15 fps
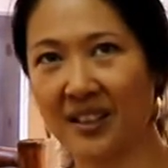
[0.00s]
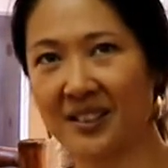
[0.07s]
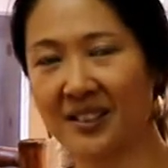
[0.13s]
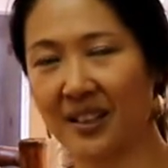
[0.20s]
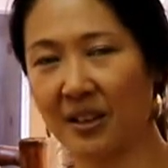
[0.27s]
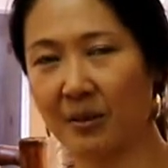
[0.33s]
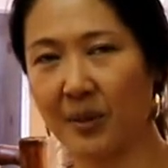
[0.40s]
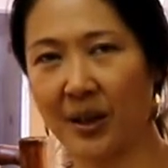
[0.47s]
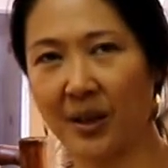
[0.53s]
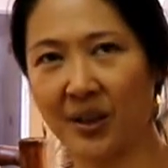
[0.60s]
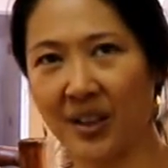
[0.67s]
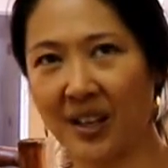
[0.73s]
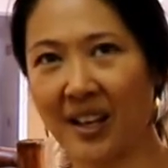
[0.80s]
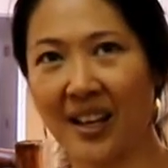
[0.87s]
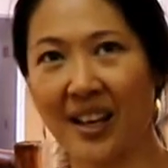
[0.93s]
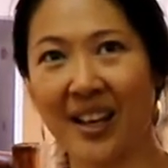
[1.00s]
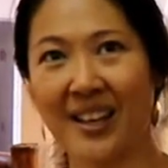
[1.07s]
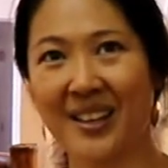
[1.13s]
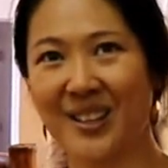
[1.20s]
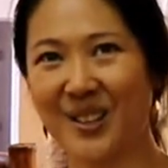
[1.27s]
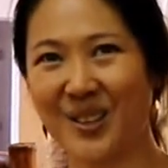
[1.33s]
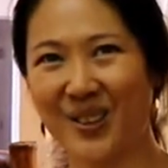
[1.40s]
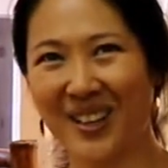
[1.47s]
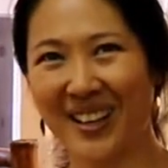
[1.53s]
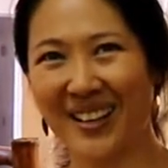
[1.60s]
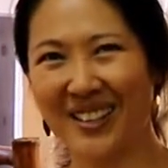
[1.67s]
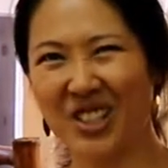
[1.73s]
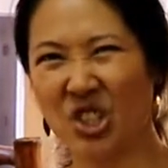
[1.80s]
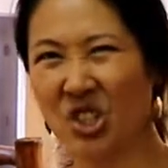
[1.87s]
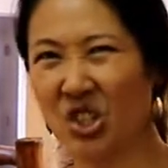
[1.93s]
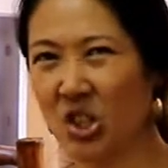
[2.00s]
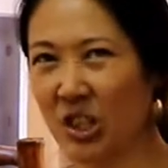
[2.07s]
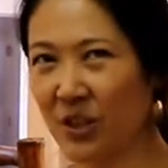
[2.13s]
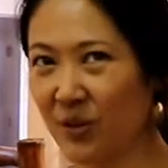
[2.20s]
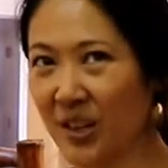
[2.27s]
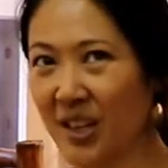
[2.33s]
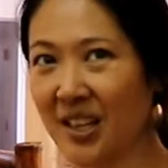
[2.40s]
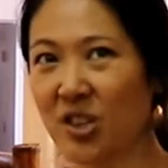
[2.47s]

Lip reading: It's not about achieving.